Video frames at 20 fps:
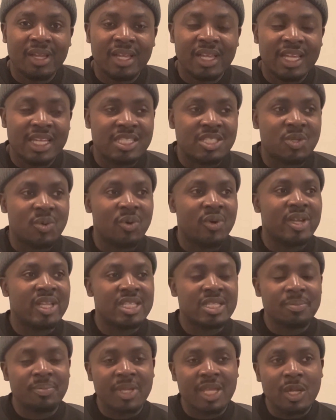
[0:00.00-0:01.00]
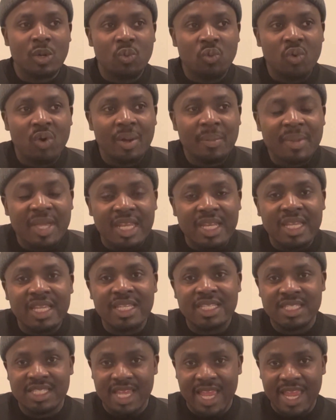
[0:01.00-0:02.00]
It's going to be women
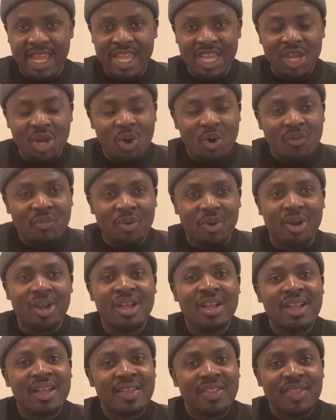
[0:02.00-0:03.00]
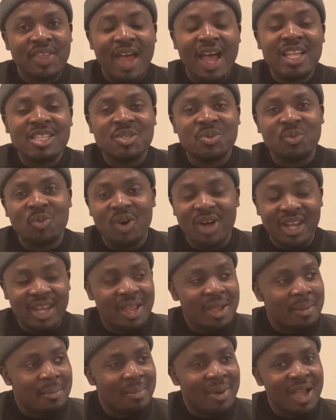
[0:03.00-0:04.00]
taking over. That's
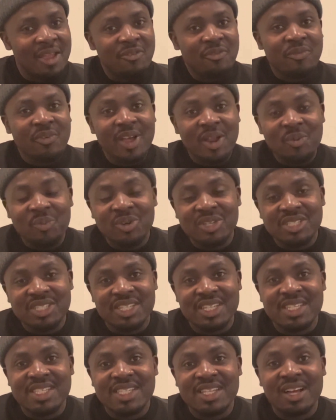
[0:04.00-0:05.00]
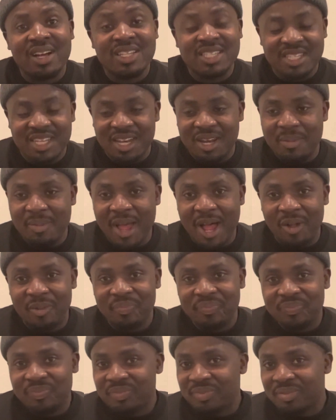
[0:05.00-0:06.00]
what my friend was disgusted
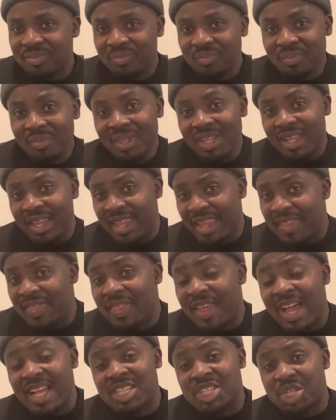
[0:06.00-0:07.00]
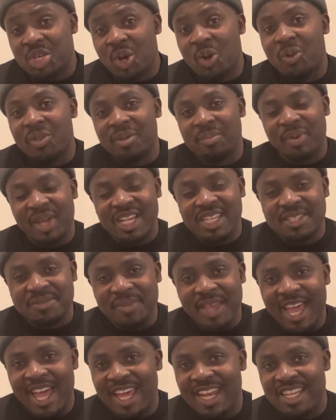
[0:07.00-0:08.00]
about in that show, The Best
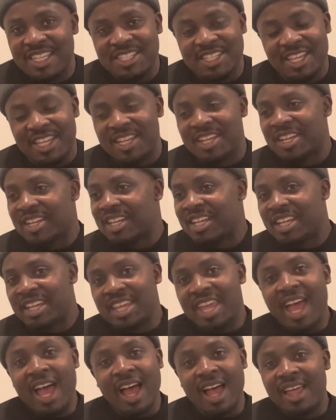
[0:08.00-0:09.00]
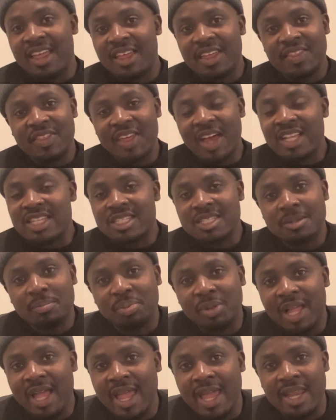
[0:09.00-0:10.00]
Man, is that, yeah, that's the
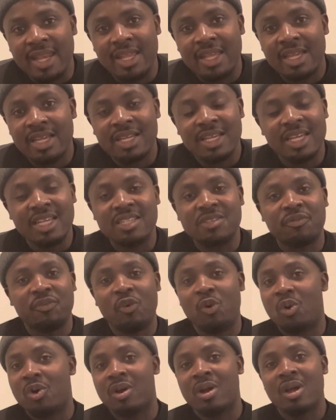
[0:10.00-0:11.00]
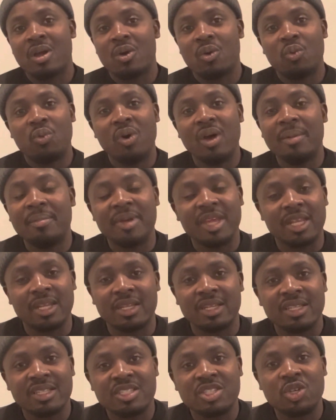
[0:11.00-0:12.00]
plan, is for
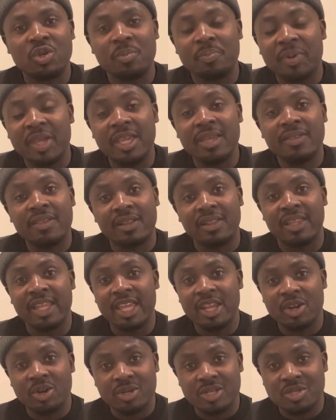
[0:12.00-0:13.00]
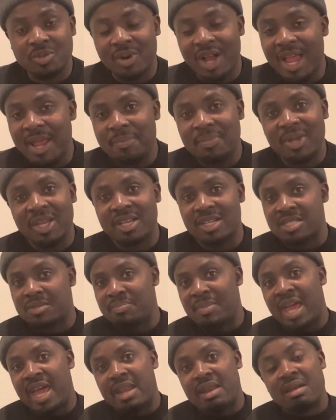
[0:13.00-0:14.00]
women to be the leaders, right? Because
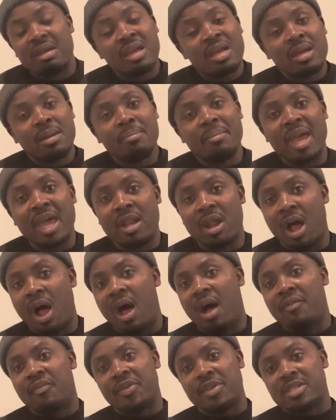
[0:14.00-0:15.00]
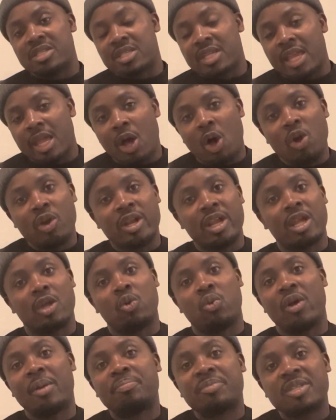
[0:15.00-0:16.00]
men obviously aren't
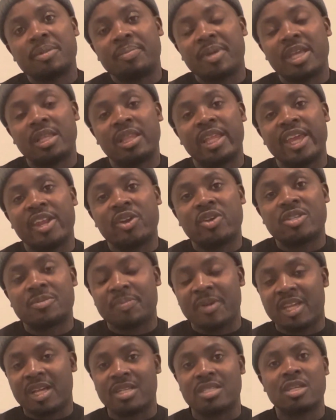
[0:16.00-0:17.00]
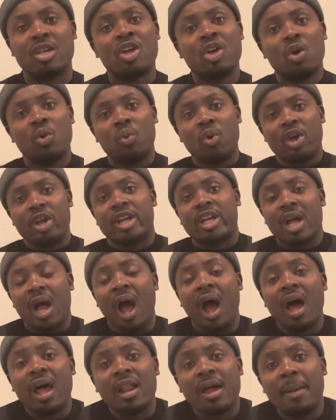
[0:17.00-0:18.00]
equipped to be leaders, because we're
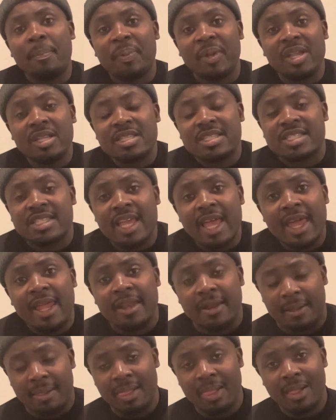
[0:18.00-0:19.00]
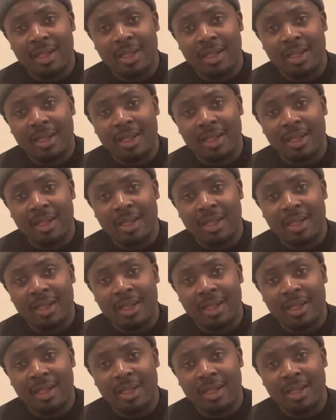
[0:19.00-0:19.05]
caught up in sin.